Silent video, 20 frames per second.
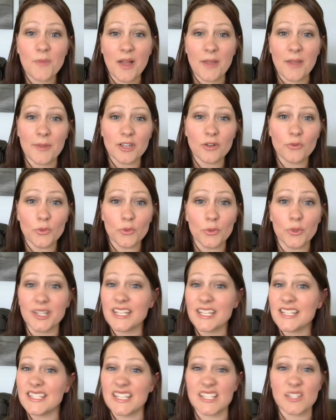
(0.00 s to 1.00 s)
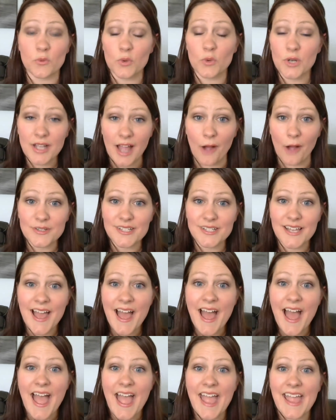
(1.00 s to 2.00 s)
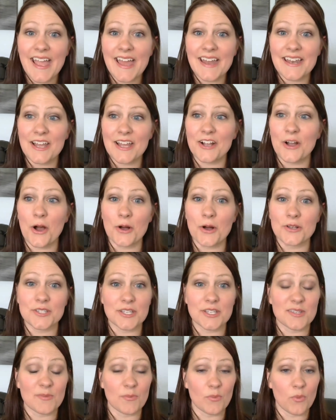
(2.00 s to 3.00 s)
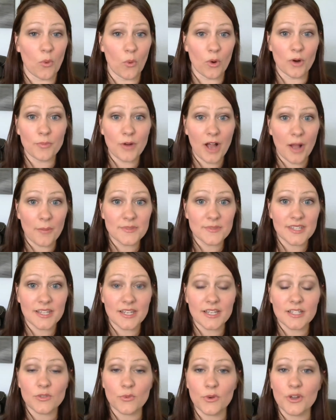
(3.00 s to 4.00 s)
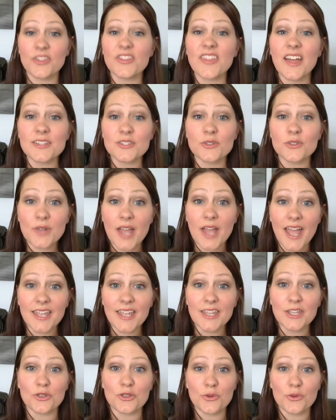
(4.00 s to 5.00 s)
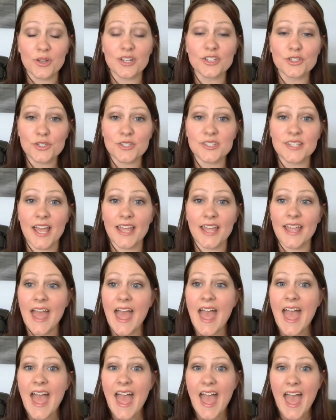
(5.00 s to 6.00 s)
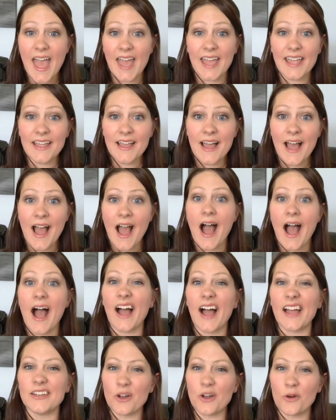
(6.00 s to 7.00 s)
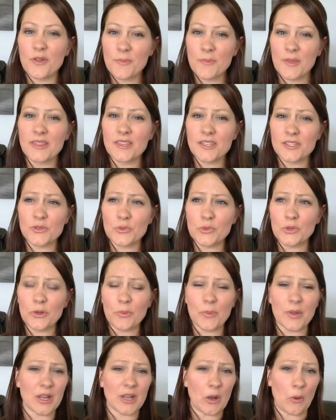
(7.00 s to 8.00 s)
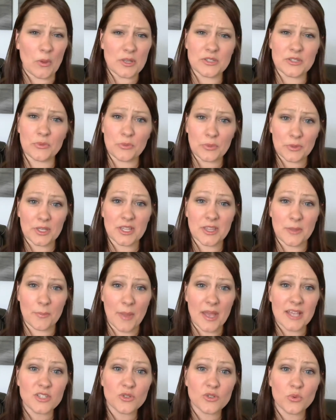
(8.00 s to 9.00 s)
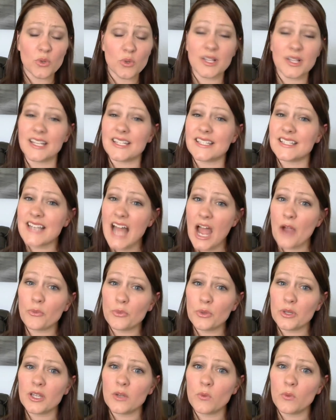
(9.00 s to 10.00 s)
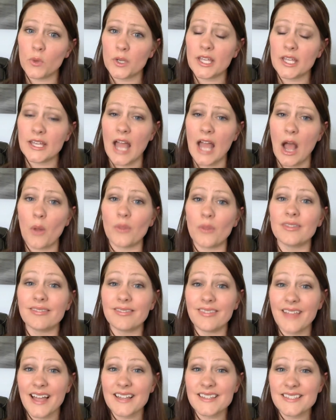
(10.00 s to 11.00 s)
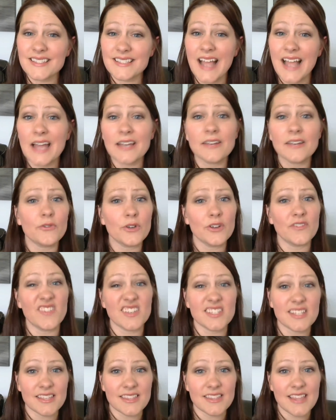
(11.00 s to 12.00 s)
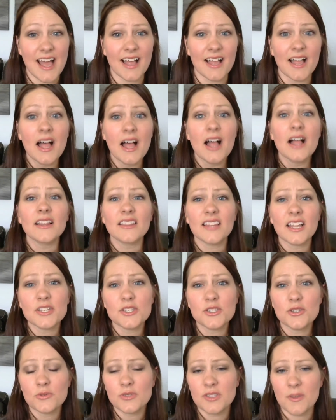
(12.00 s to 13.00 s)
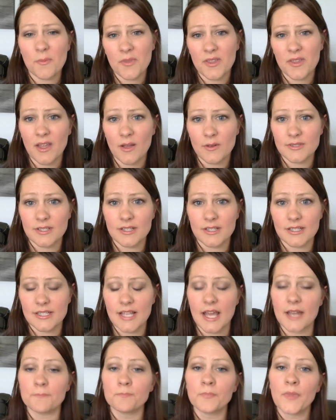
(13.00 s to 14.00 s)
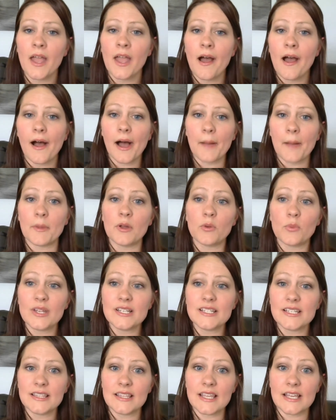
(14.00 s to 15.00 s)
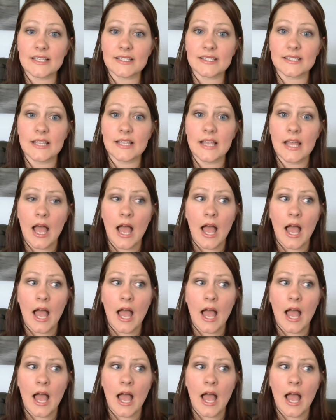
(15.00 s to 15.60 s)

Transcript: you might make a rule and it doesn't work out and it causes more problems than it's worth. That's okay. You can just say, hey, I know we made this rule, but it wasn't really the best rule. It's not really working out. Let's kind of revisit that. Let's do something else instead. Um, and we did this